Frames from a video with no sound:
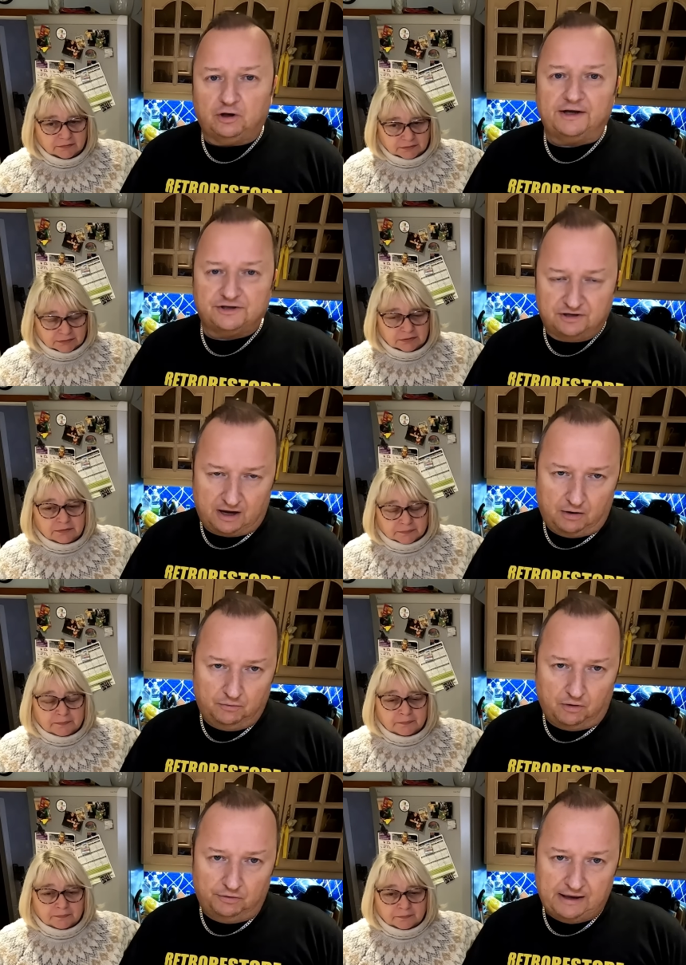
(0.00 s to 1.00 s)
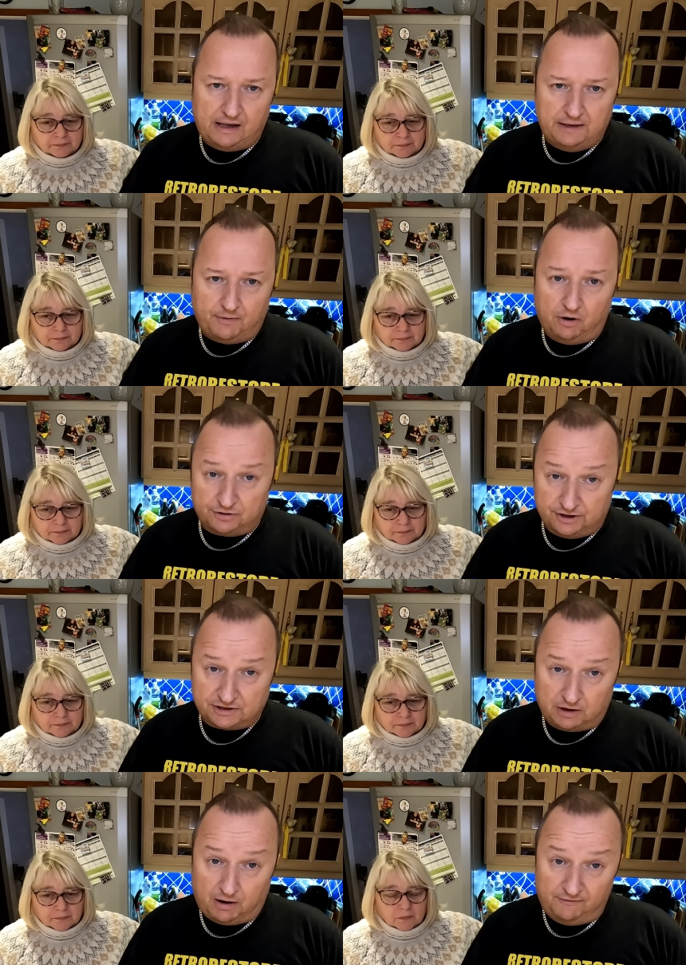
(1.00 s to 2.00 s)
Speaker 1: days to go on the
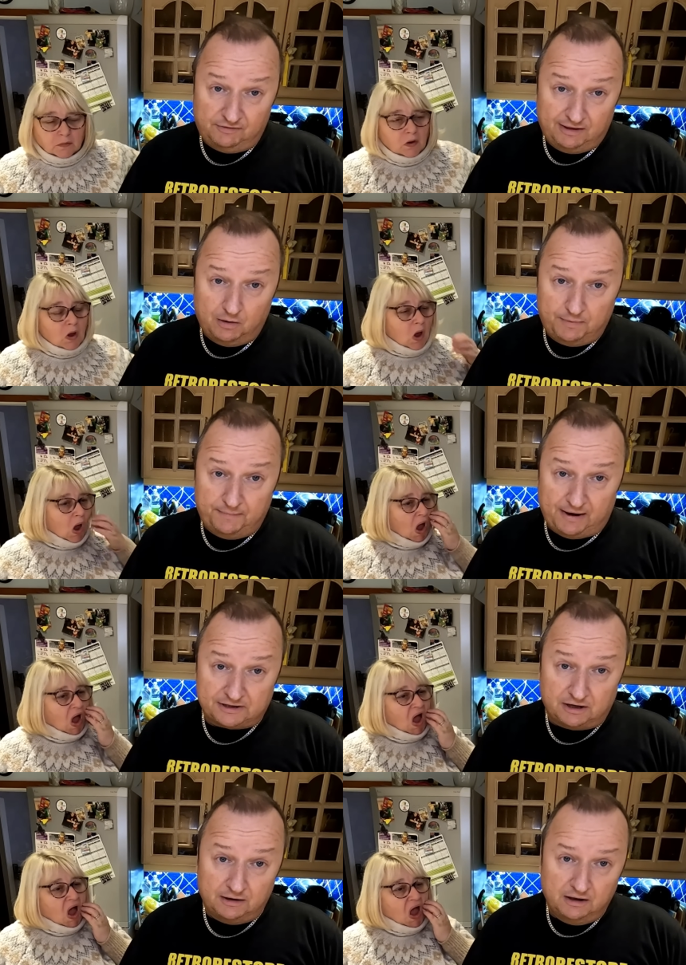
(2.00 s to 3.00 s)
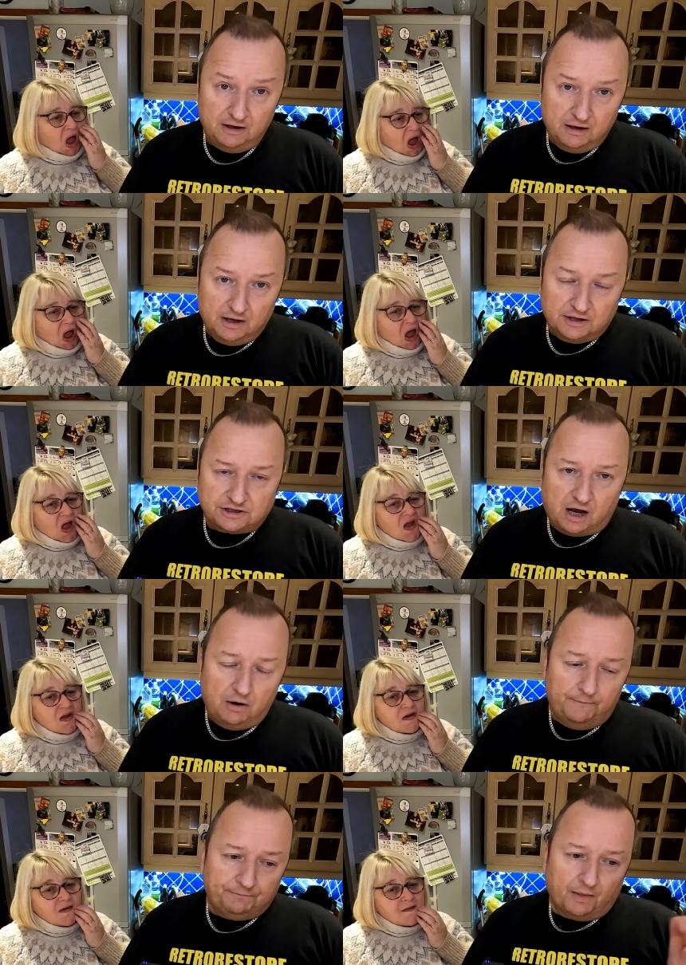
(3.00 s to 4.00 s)
antibiotics, so hopefully they'll be better.
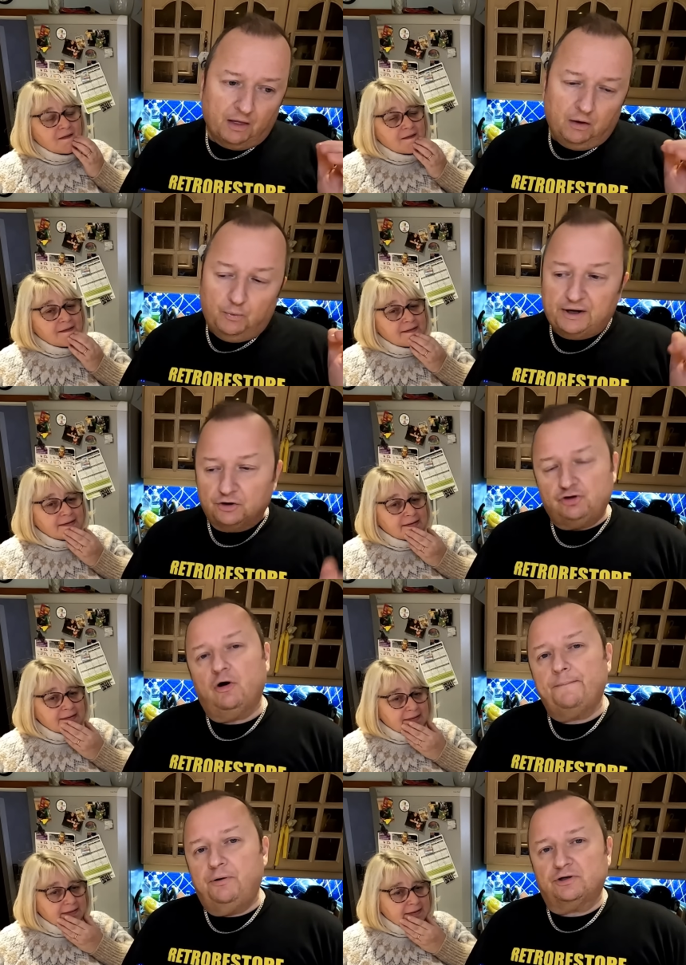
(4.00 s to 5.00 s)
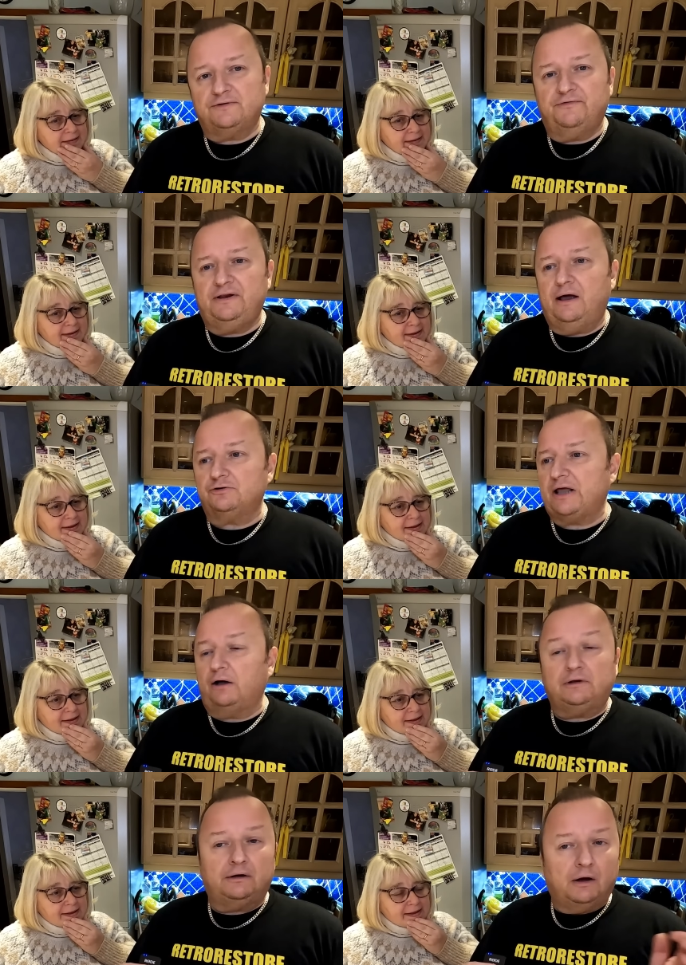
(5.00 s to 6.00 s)
So we're going to try and put some videos
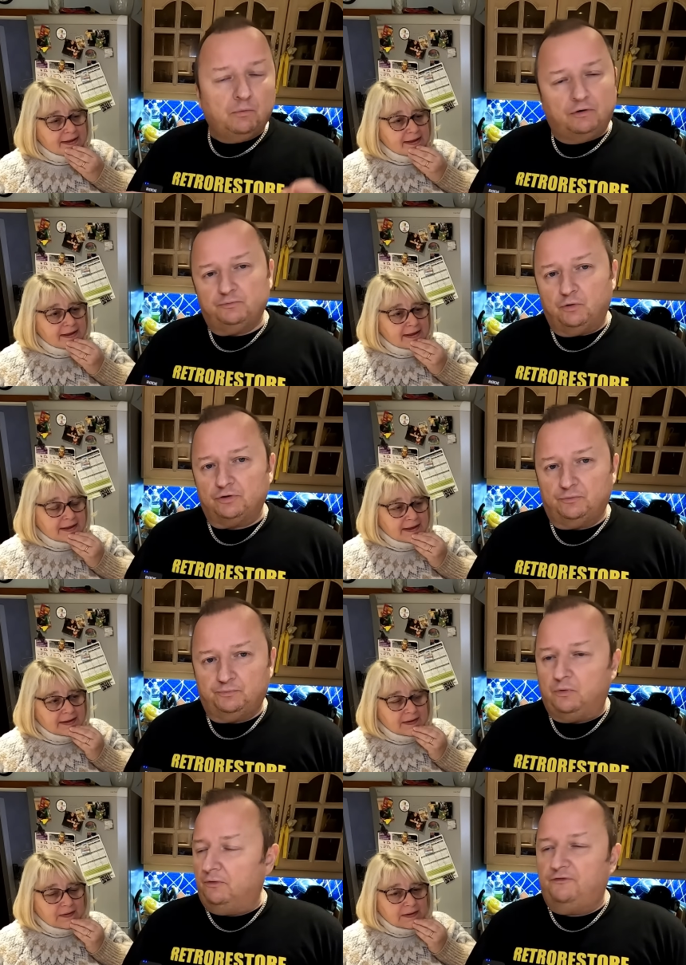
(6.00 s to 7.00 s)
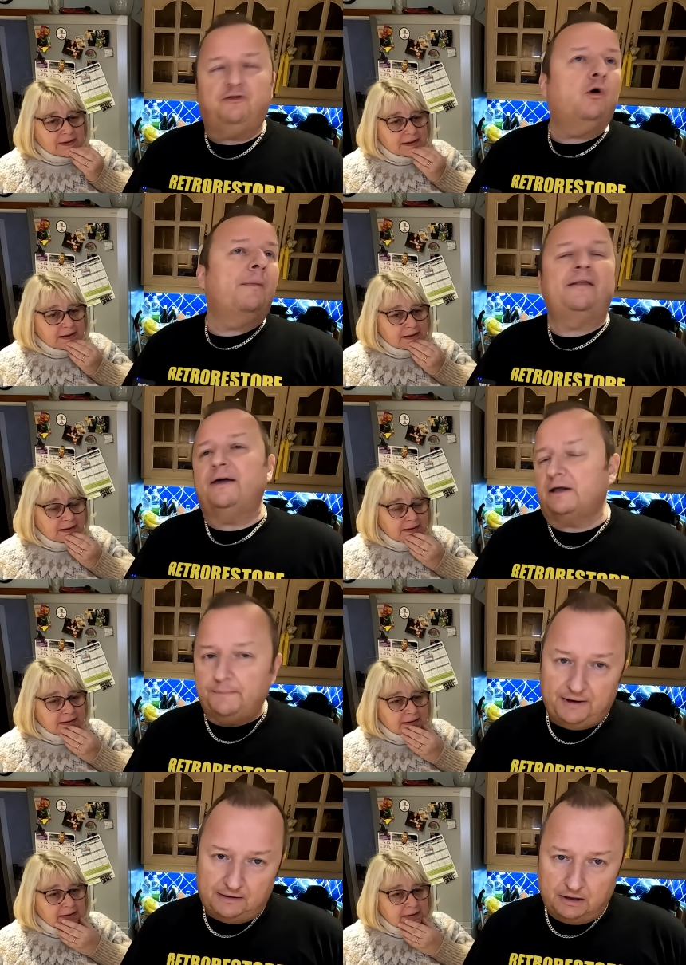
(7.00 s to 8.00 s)
out. I don't know what what what format they're
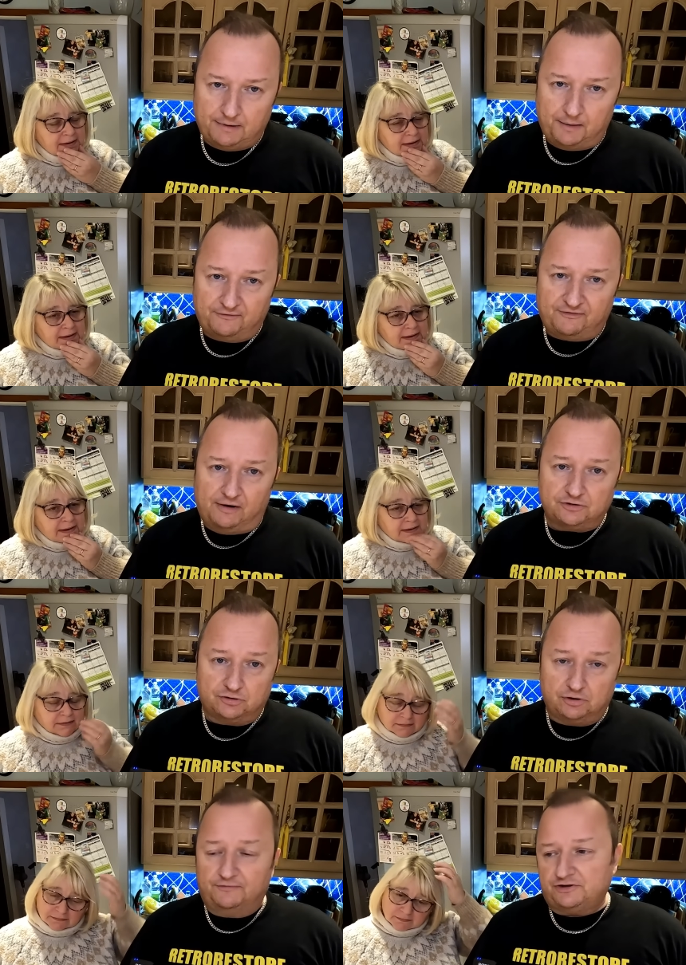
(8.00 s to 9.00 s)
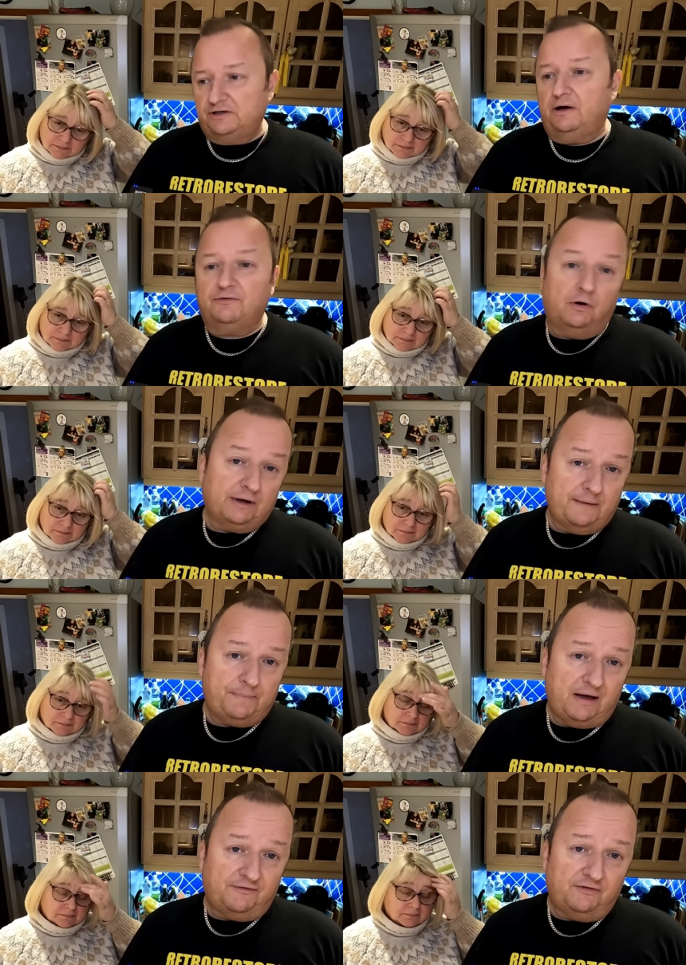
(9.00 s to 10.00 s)
going to be in at the moment, folks, because obviously I've got to
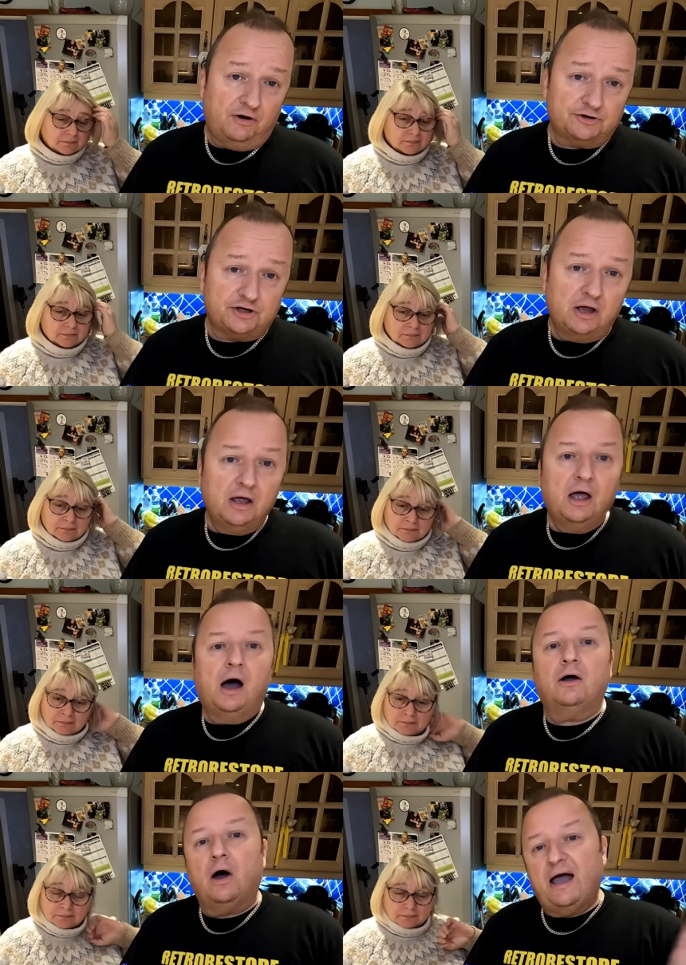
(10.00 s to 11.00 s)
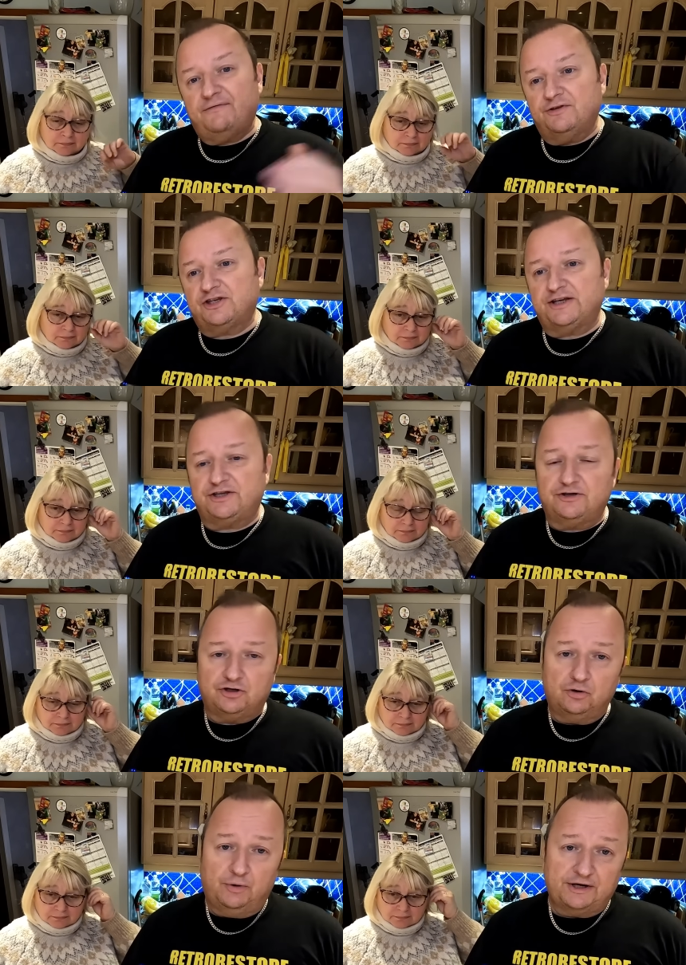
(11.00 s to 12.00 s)
get better first. I've got to have the test in
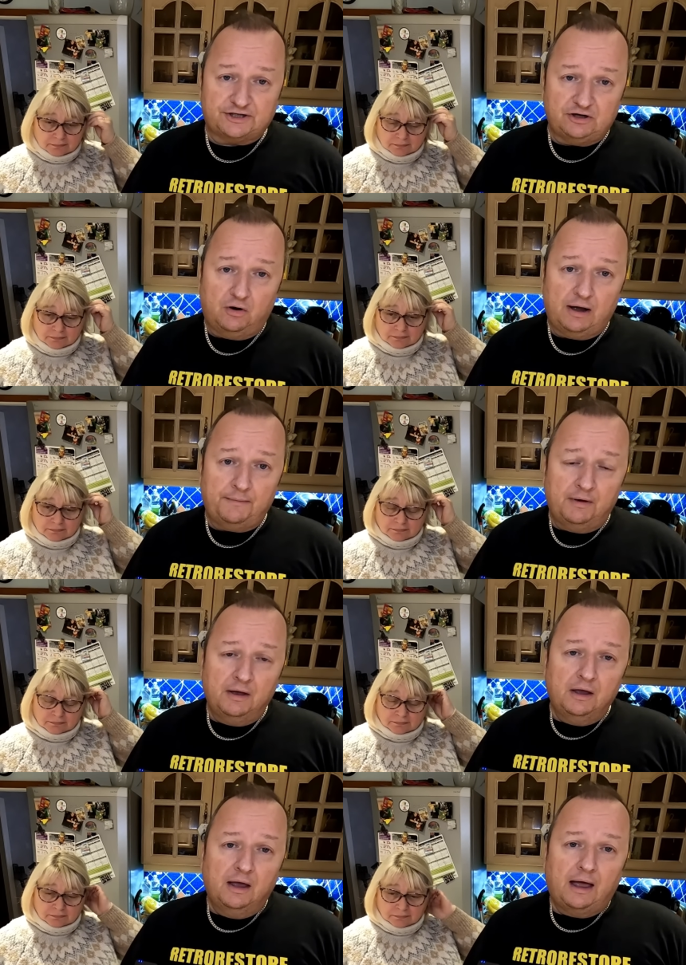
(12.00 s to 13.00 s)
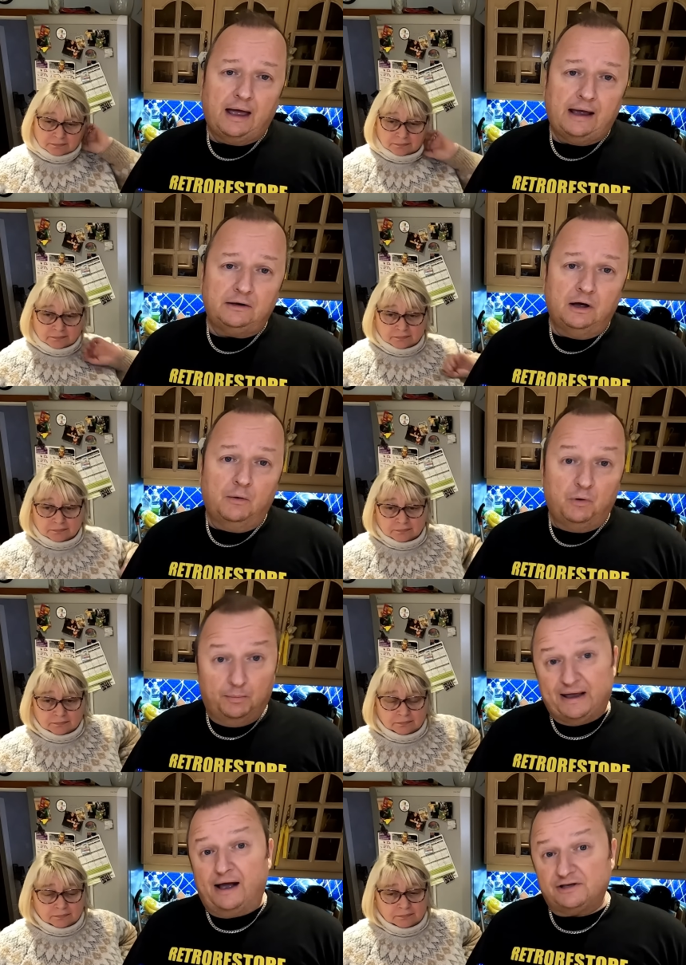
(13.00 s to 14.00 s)
two weeks' time, and uh, we'll be able